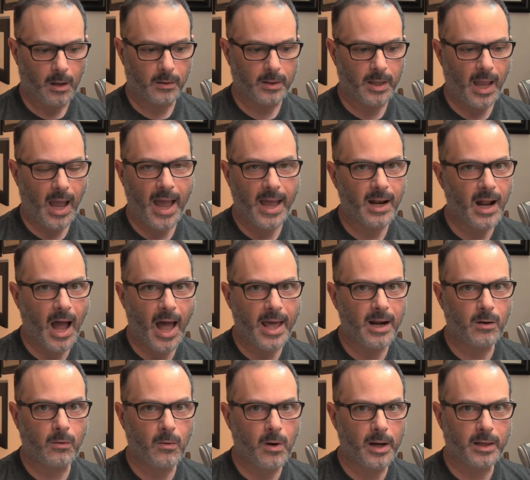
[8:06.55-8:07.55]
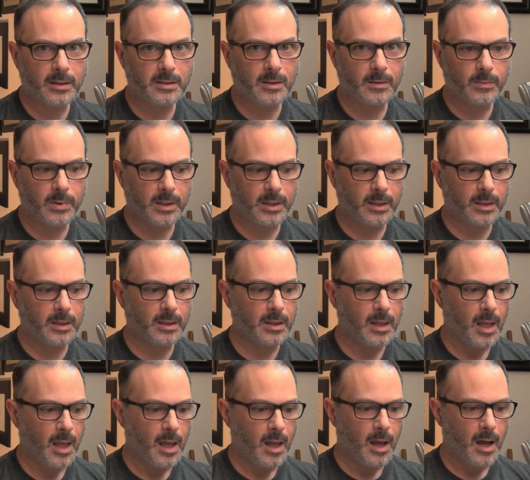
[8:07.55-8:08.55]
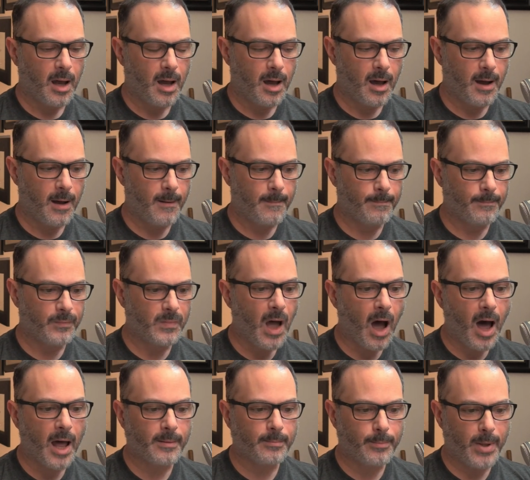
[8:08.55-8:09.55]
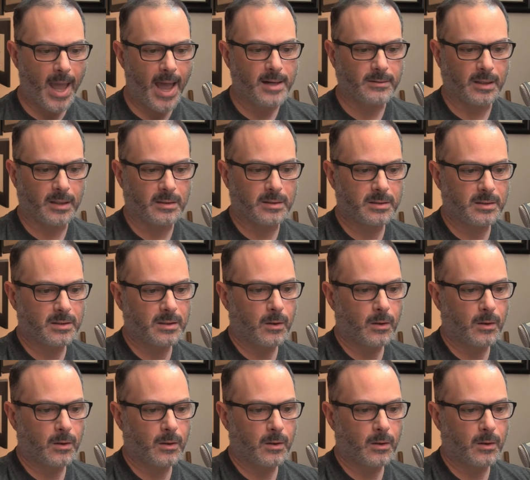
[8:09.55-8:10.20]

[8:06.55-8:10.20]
Okay, I, I don't want it to be uh, not balanced.